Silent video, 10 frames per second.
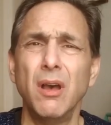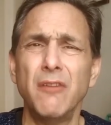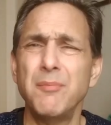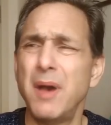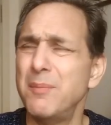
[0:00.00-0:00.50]

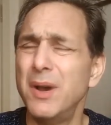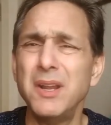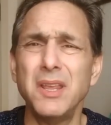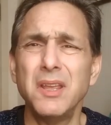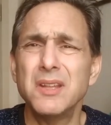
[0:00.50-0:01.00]
of my
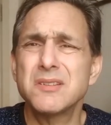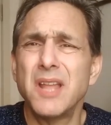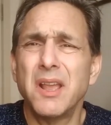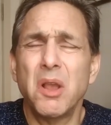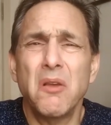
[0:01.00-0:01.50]
money. It's
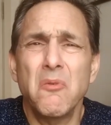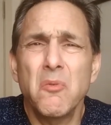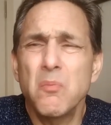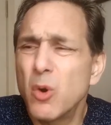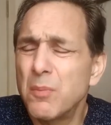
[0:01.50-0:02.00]
like
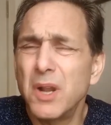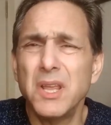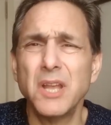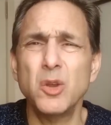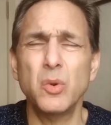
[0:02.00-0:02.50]
more
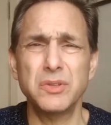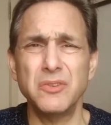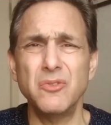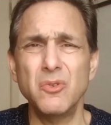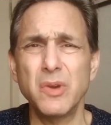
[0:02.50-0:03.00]
money I know what to
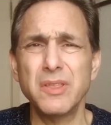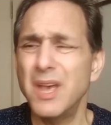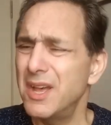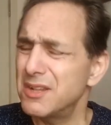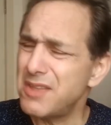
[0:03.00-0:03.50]
do with.
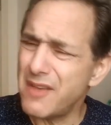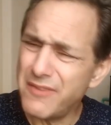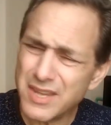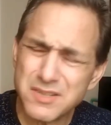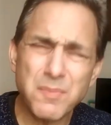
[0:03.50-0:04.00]

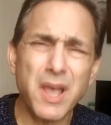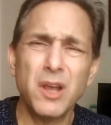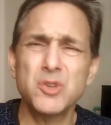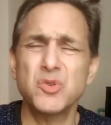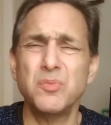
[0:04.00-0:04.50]
Divest my
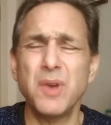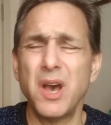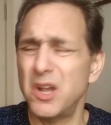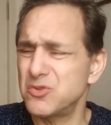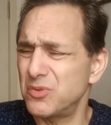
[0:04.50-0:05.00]

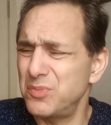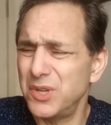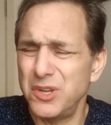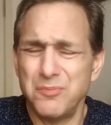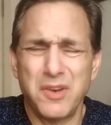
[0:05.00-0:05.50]
$100
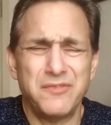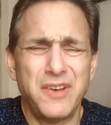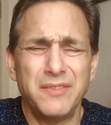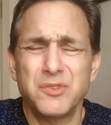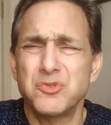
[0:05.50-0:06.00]
million of my
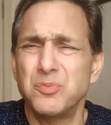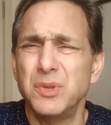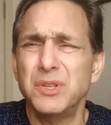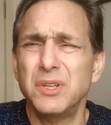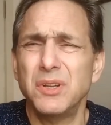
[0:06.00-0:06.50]
$500
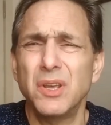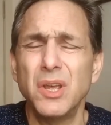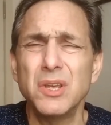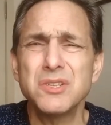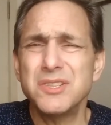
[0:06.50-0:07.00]
million.
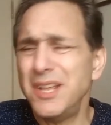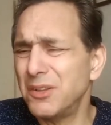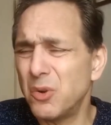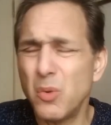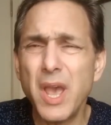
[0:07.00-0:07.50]
Sell
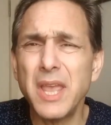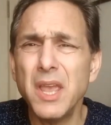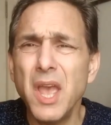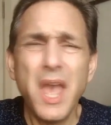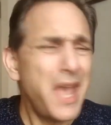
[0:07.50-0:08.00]
it away
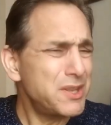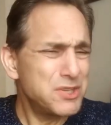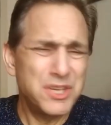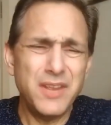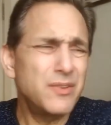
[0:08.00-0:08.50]

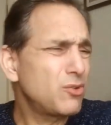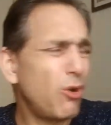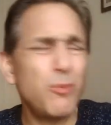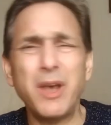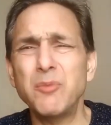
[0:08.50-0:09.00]
and give it to
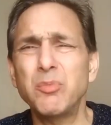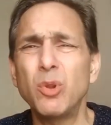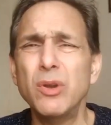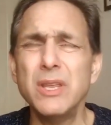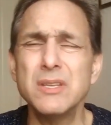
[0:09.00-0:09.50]
all my
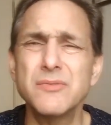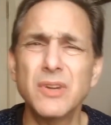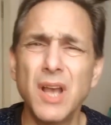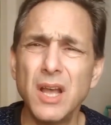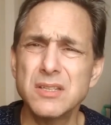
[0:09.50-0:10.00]
employees,
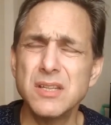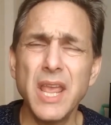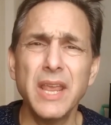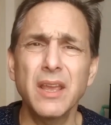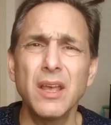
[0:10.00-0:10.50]
for God's
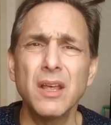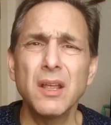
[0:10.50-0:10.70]
sake.